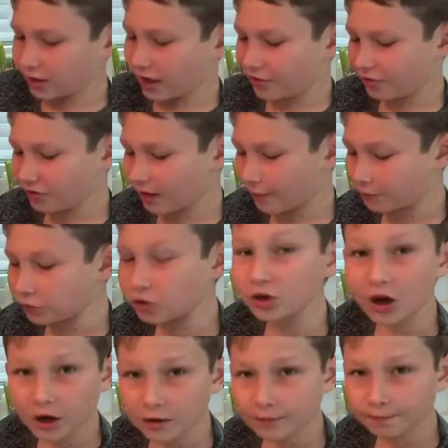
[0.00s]
I think I'm
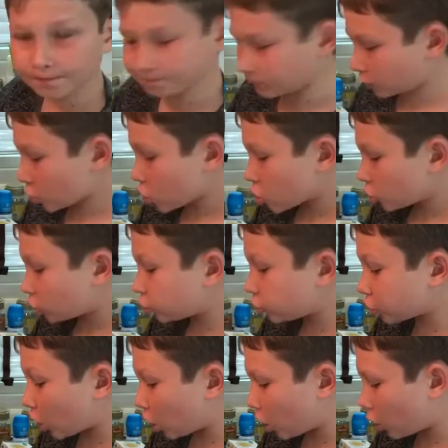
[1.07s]
done.
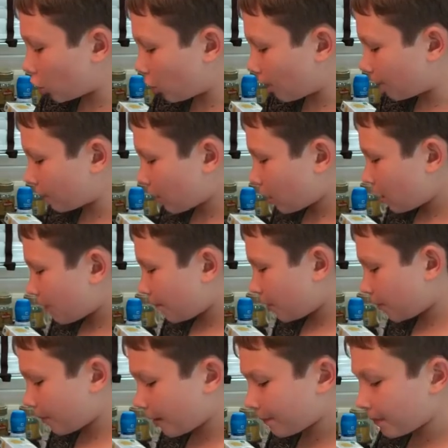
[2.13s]
So,
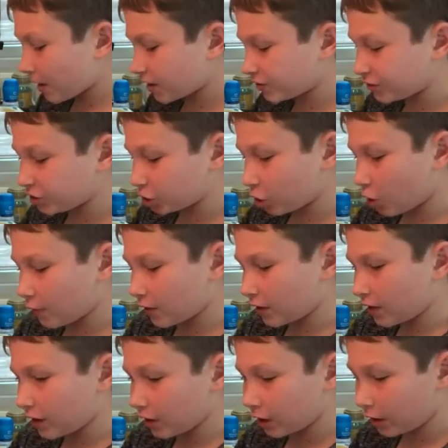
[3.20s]
put my mixture over
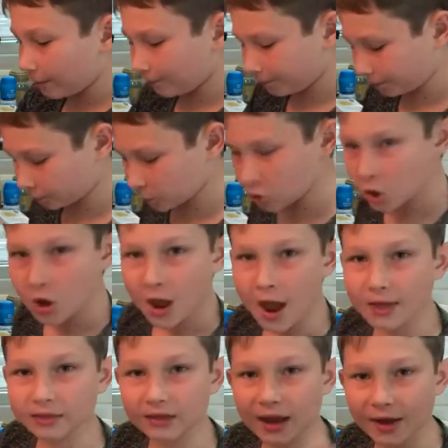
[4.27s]
here,
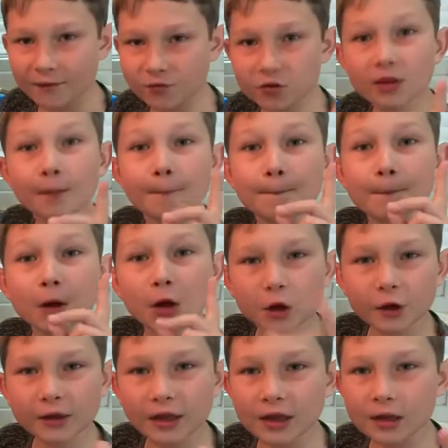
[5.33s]
and time for the
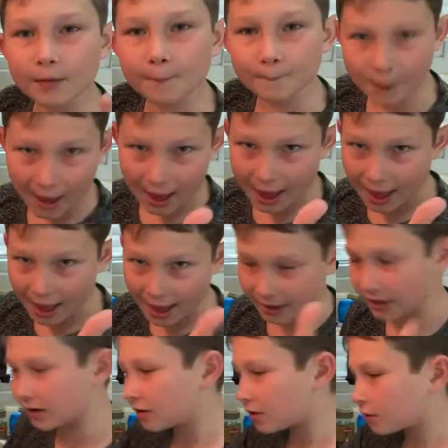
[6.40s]
cooking
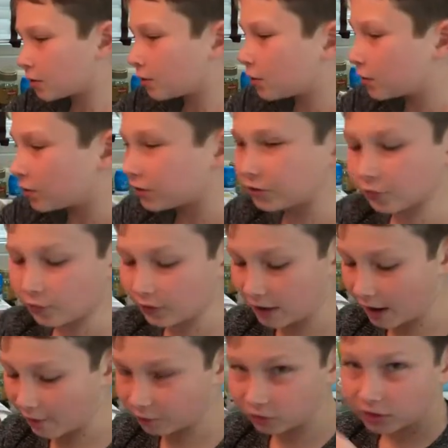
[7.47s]
pan. So
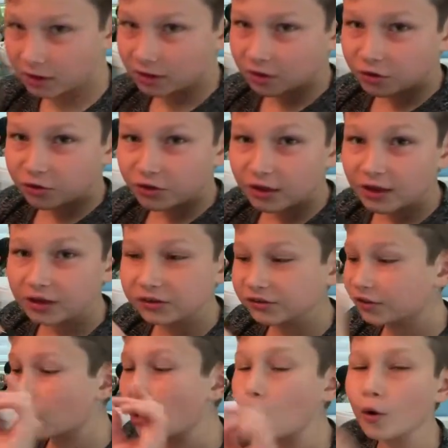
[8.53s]
we have to get
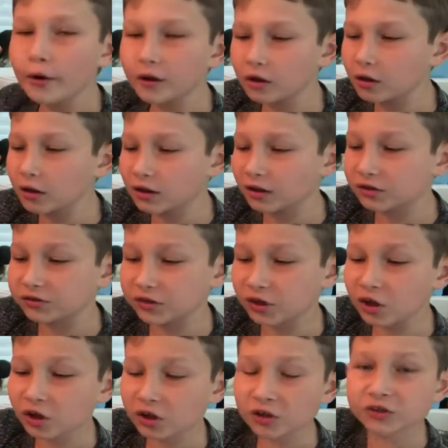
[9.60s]
this oil. It's
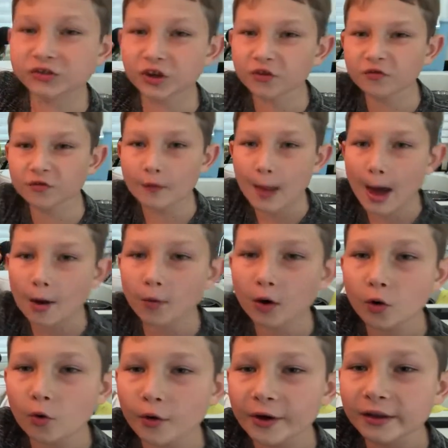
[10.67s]

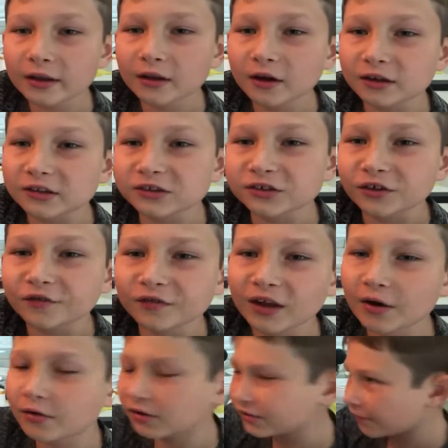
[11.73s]
sunflower oil. Look at the
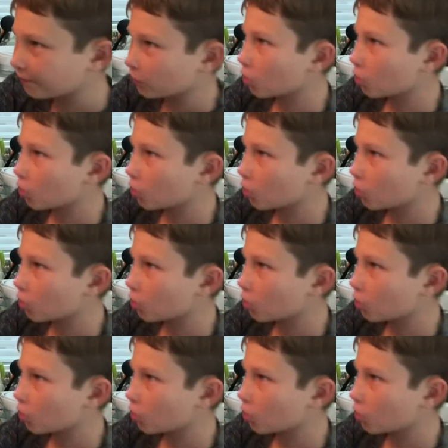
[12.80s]
sunflowers.